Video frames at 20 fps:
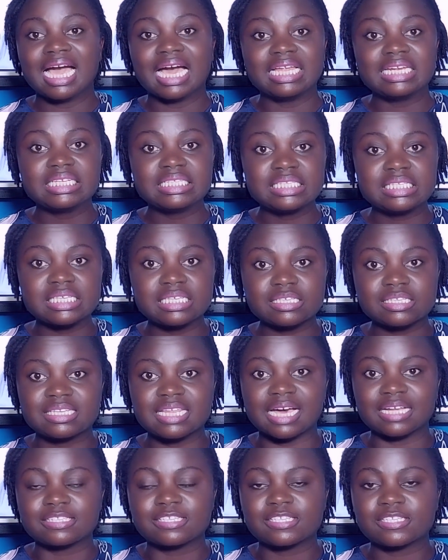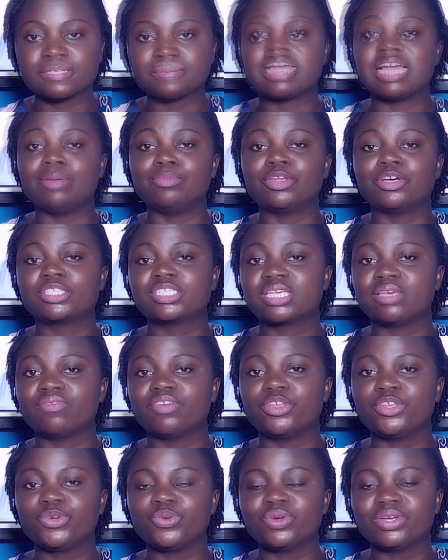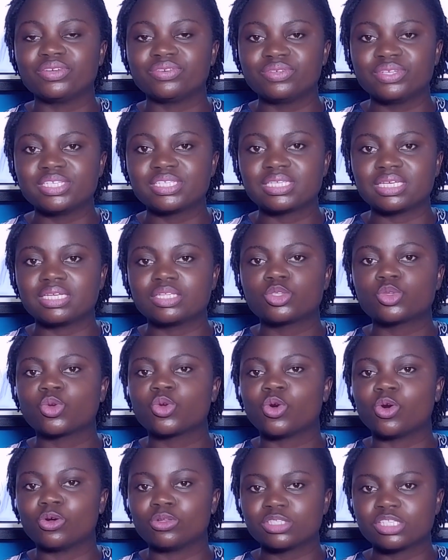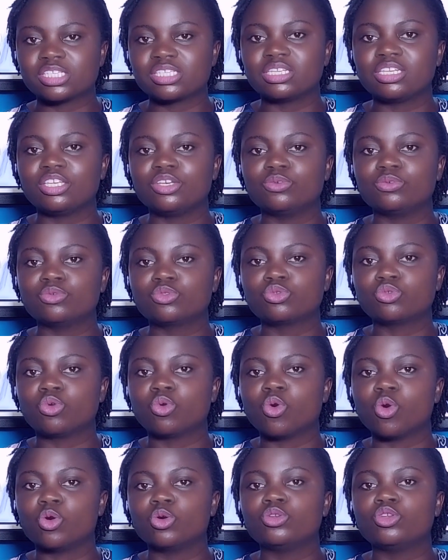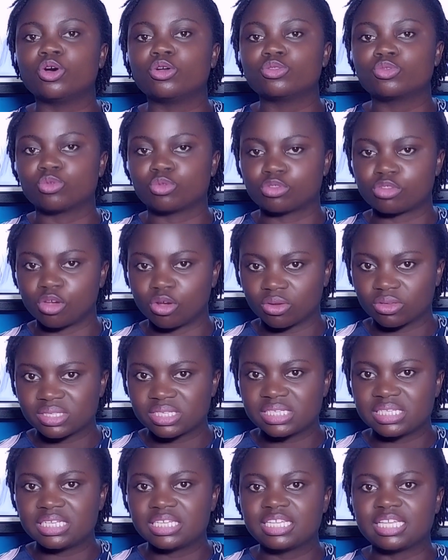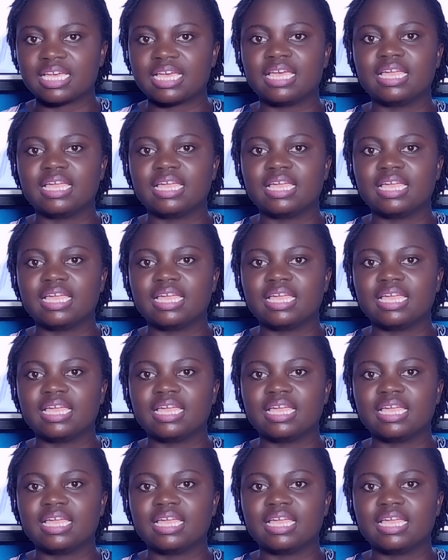and it is that I am not giving you a reason to continue to hold on to toxic